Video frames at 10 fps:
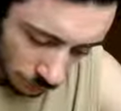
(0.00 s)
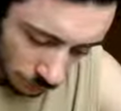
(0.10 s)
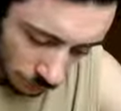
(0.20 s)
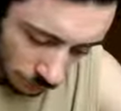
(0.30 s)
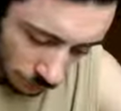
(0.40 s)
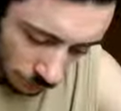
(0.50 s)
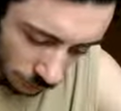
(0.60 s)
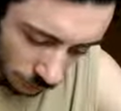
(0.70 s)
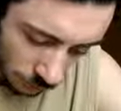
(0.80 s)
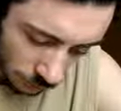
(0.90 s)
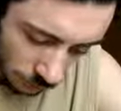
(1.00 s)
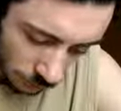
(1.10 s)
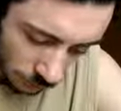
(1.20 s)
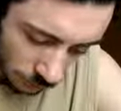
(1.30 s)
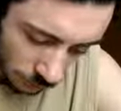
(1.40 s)

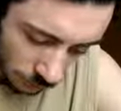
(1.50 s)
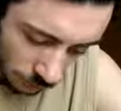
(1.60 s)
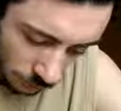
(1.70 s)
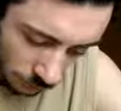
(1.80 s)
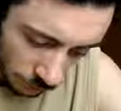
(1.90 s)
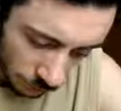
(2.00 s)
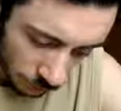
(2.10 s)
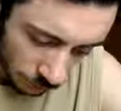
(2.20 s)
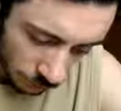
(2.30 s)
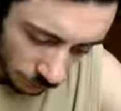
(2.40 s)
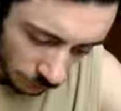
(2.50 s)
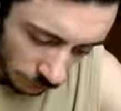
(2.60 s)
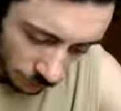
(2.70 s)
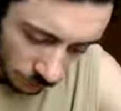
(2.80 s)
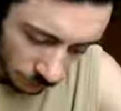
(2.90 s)

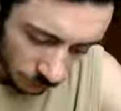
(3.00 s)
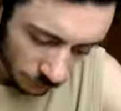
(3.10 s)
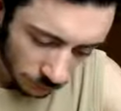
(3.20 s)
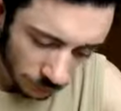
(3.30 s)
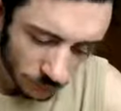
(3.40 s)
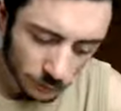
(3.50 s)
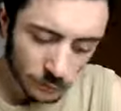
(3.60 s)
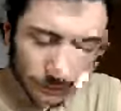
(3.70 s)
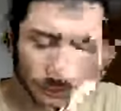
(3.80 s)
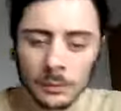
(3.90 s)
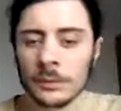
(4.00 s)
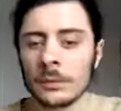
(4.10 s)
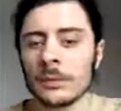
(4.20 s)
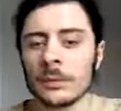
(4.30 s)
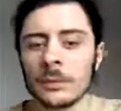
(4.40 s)

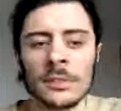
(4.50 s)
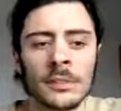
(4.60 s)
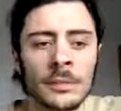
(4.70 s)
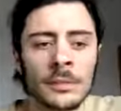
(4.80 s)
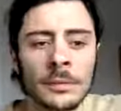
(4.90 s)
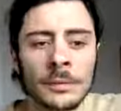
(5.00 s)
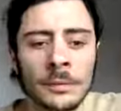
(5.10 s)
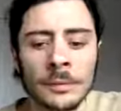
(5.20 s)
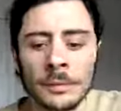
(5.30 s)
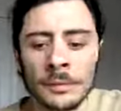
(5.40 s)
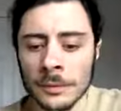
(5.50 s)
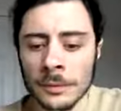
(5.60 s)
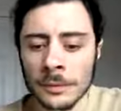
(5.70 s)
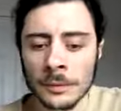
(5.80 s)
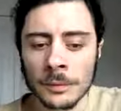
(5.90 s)

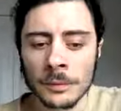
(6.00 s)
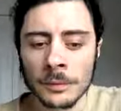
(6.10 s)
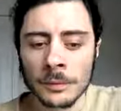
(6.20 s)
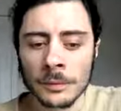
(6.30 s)
[no speech]